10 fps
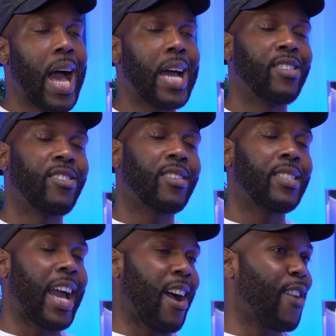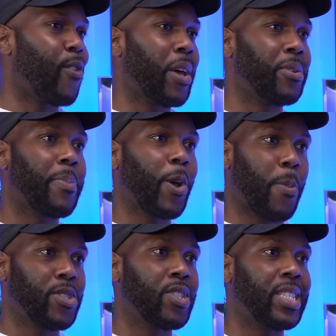And yeah, I thought there was a big
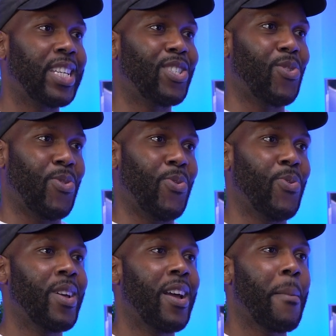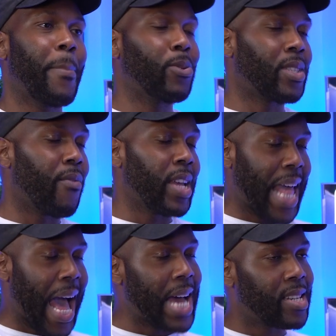opportunity to build something
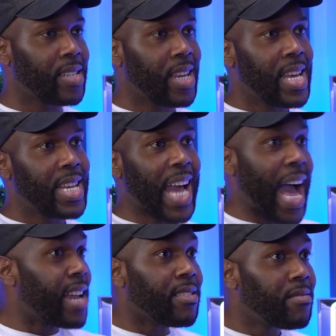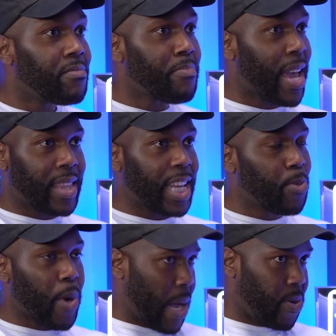that can make things
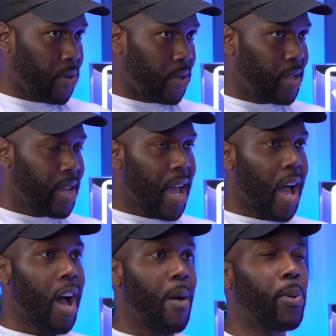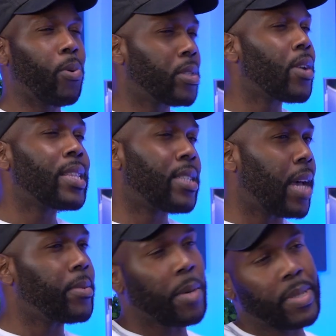more equal, but also at the
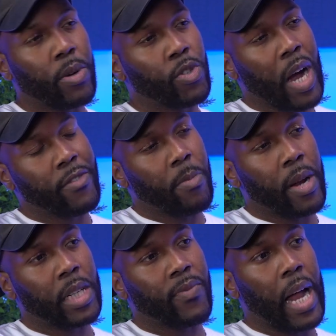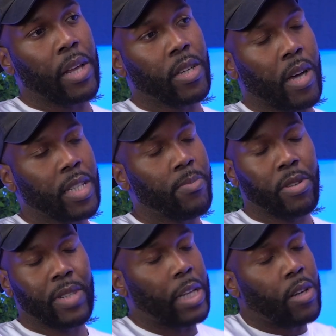same time still drive tremendous value to customers,
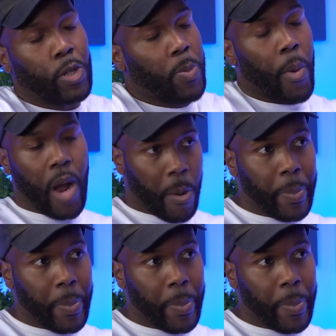because ultimately we are a